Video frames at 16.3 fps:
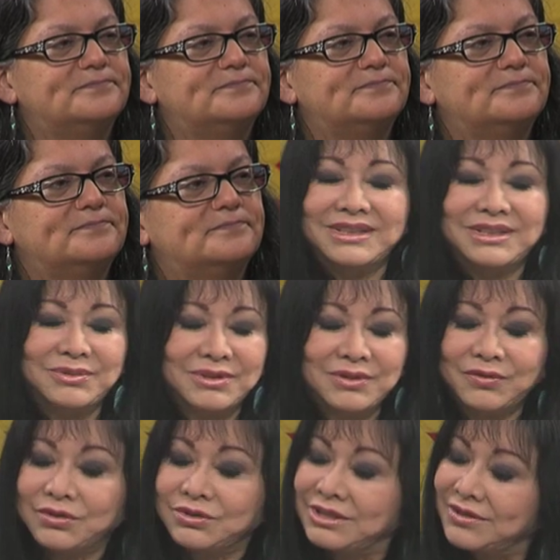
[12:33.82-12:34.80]
Oh, that's
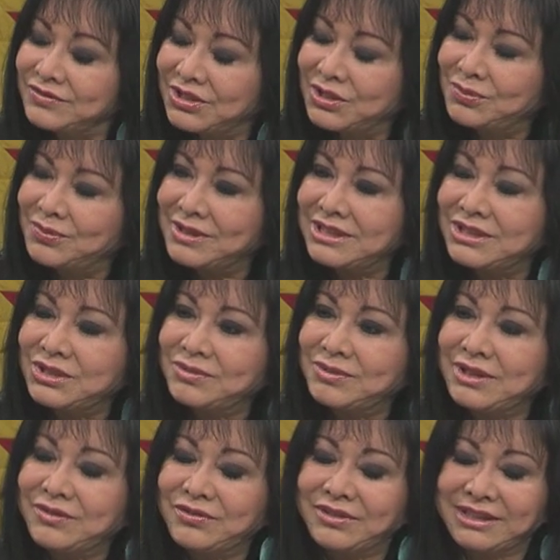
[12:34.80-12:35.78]
wonderful. Do you have another piece to
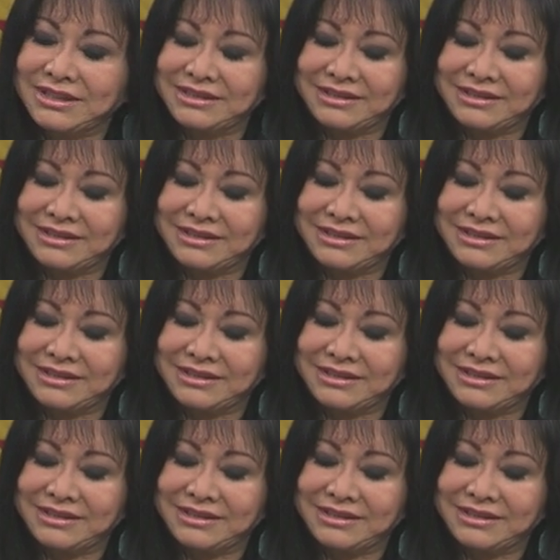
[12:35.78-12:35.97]
read for us?